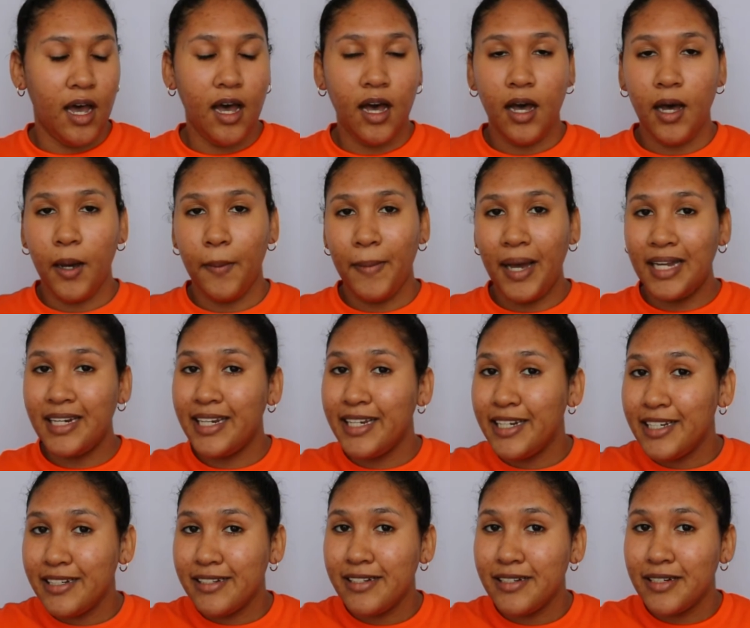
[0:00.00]
I
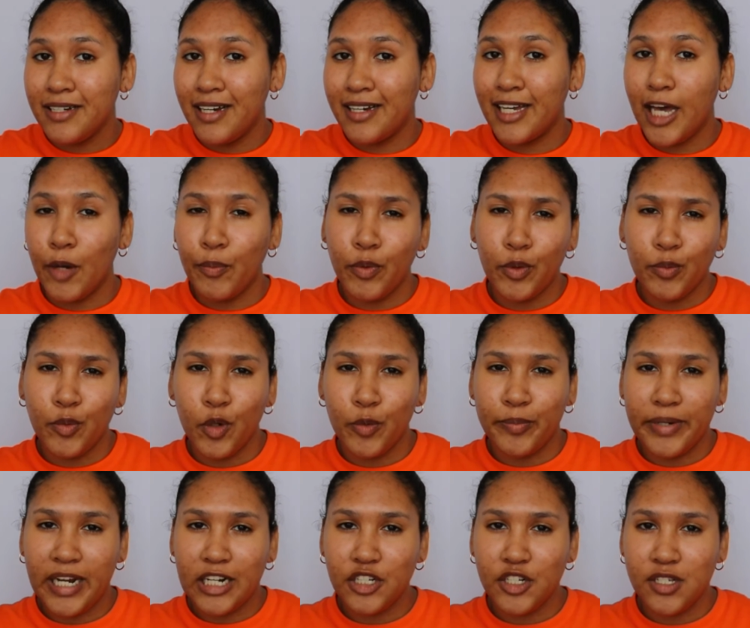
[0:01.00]
needed a couple more
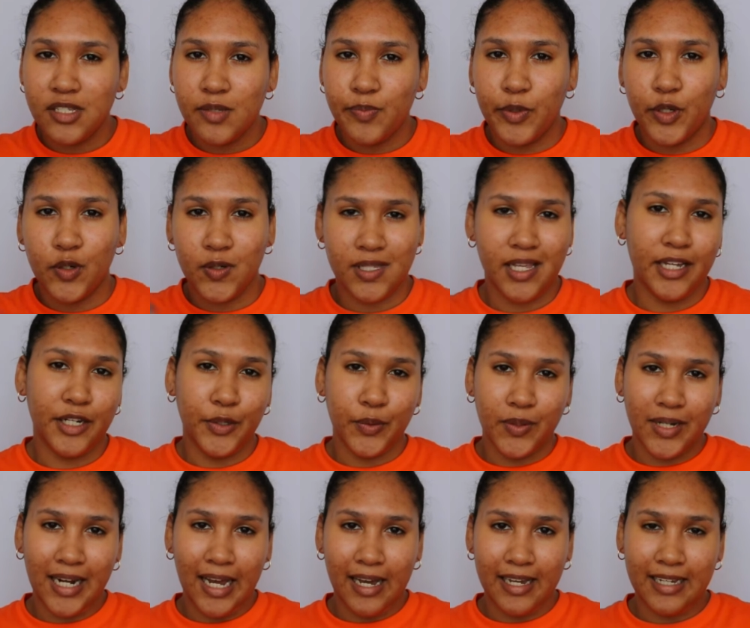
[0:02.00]
brushes because I do
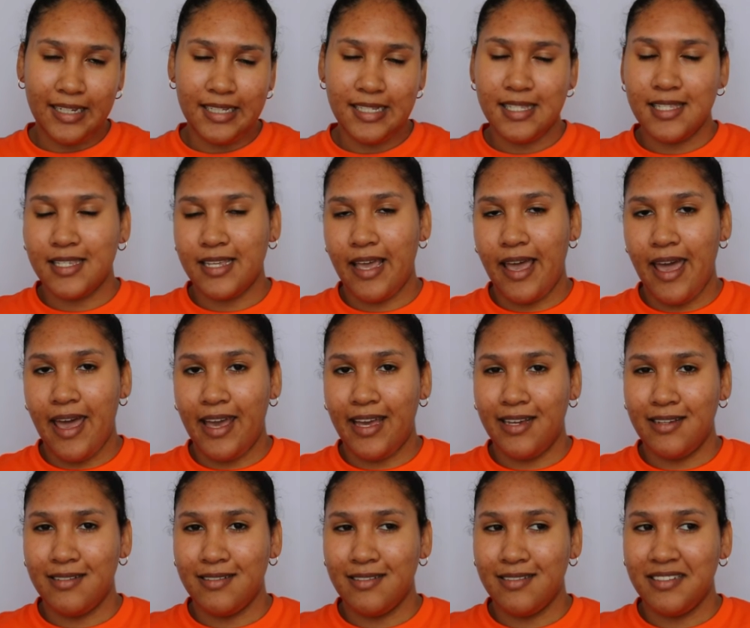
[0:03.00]
clients
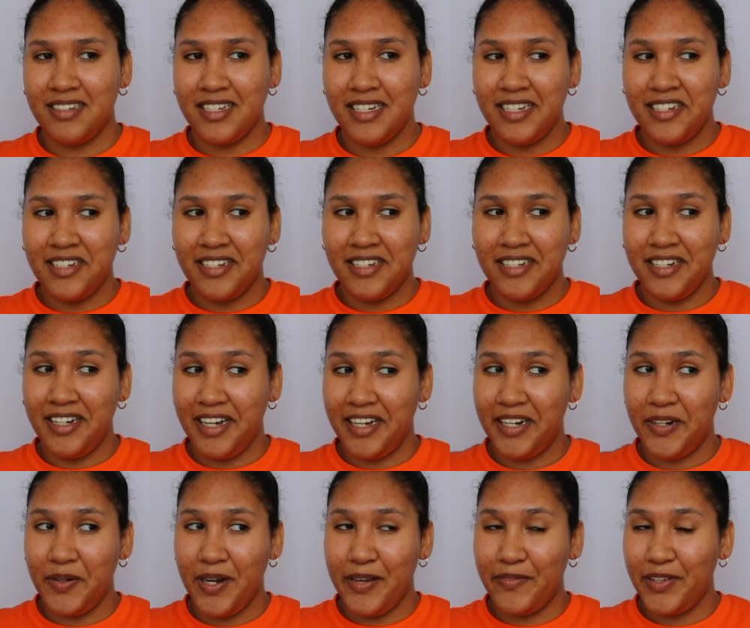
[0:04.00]
and I
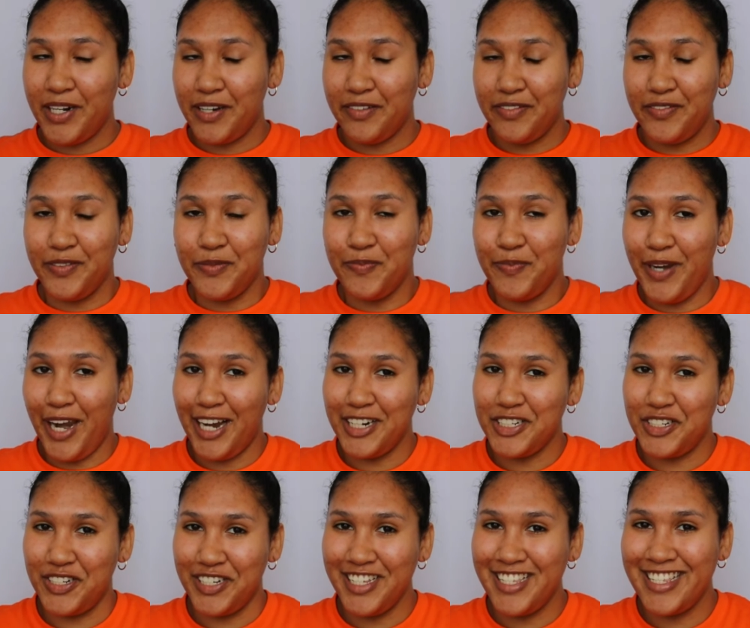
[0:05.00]
don't have enough
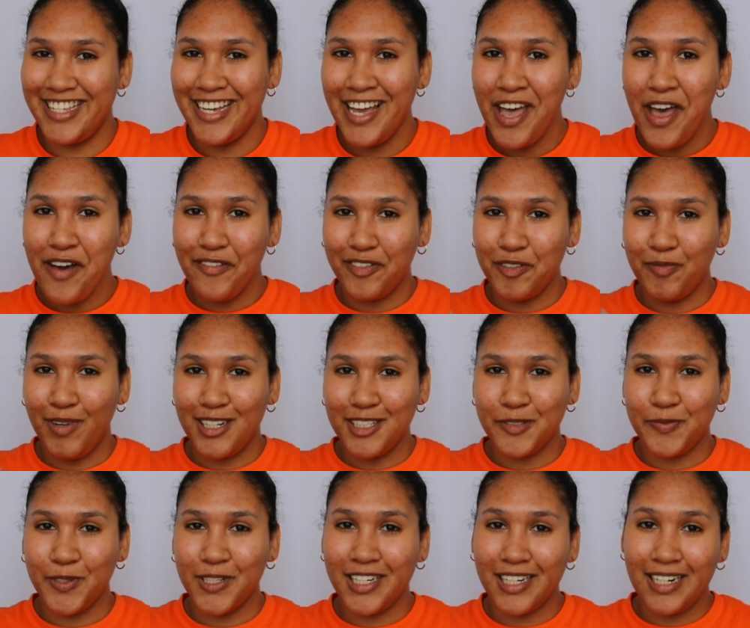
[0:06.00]
brushes for
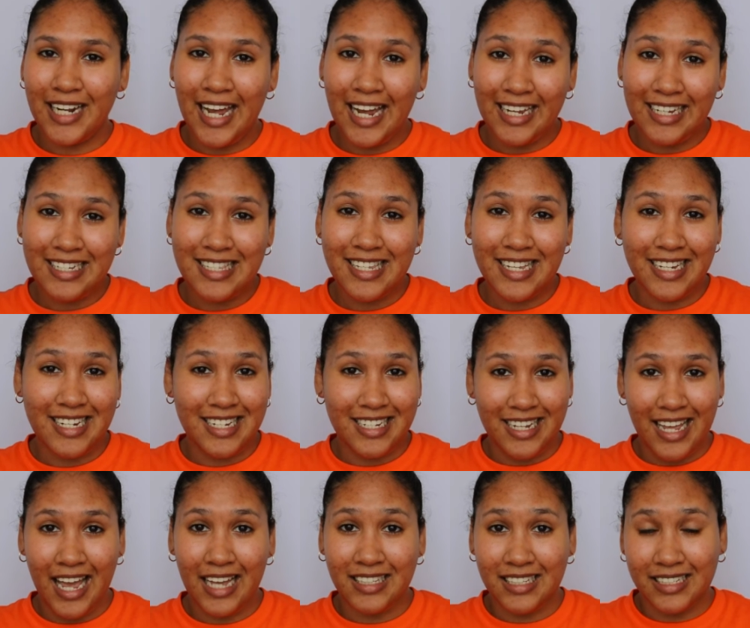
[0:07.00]
multiple clients
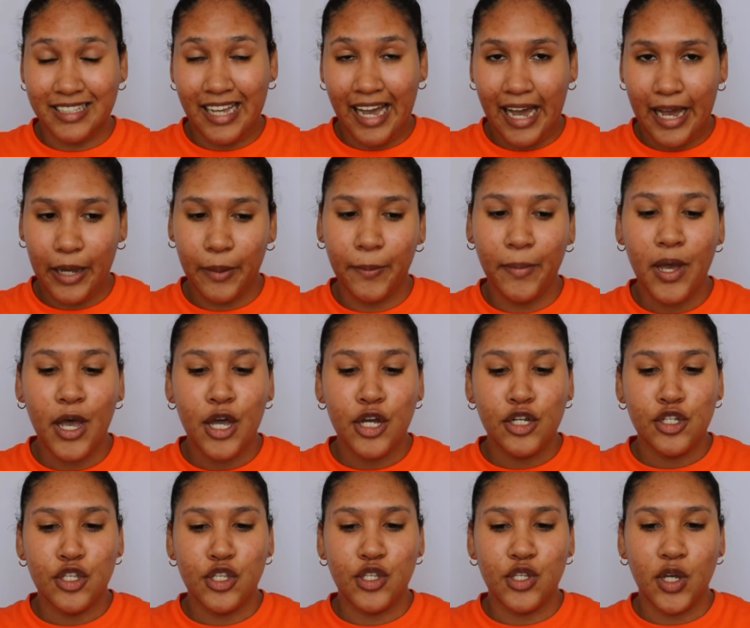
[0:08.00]
at a time.
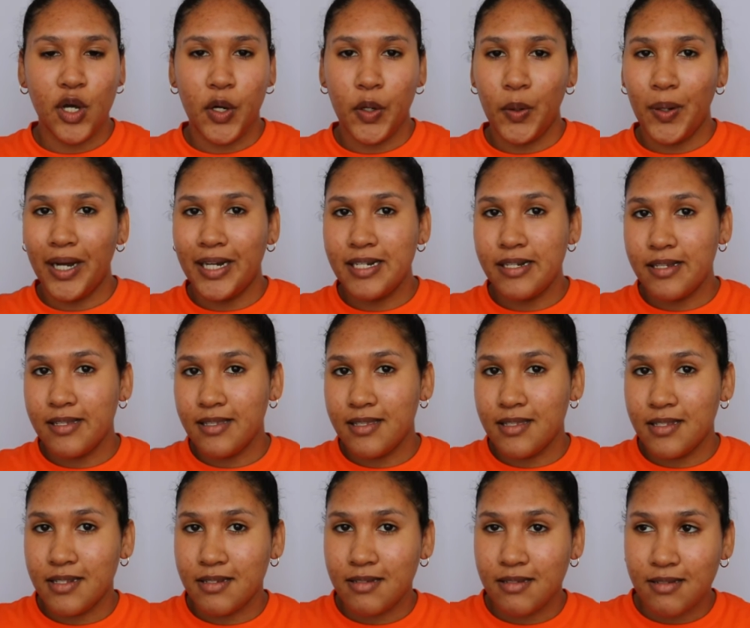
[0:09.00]
So I
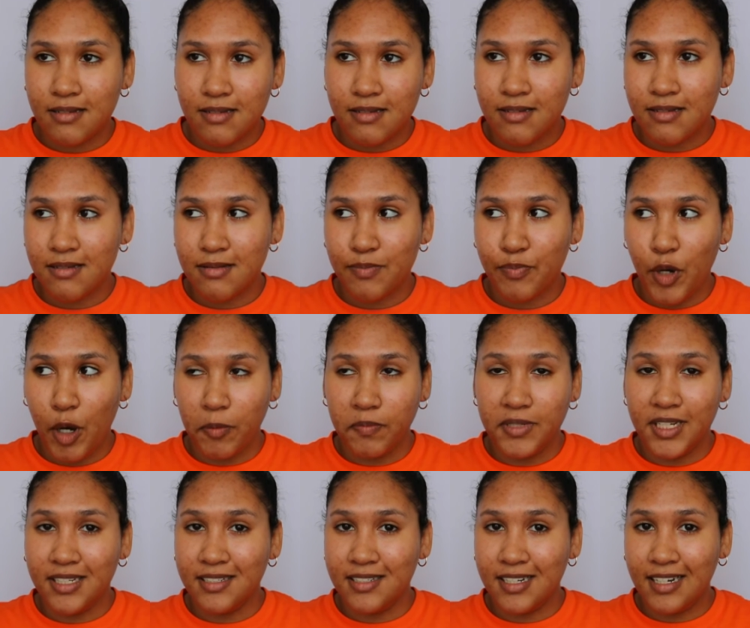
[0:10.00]
just popped
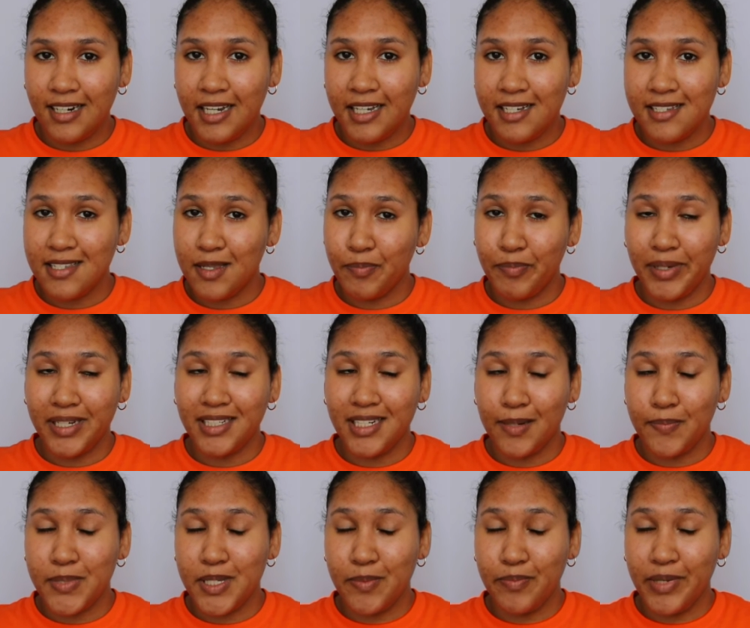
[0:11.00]
into Clicks and picked
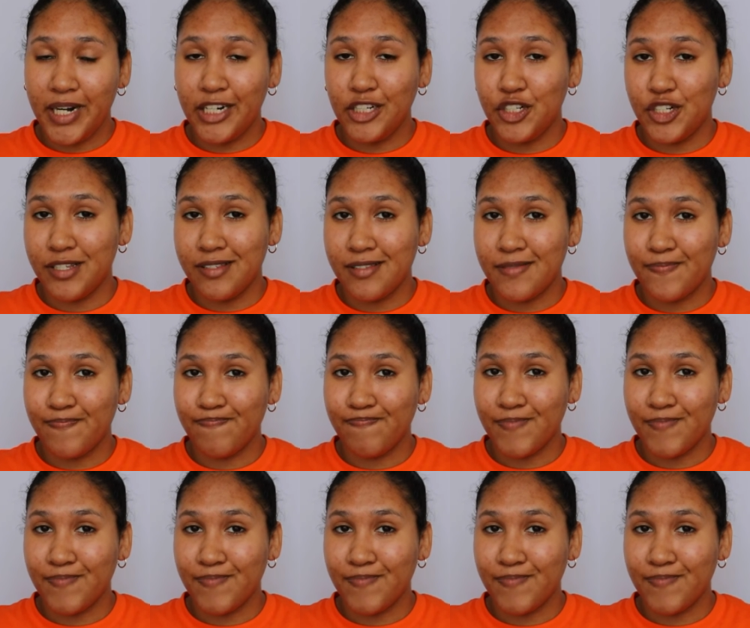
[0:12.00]
up some brushes.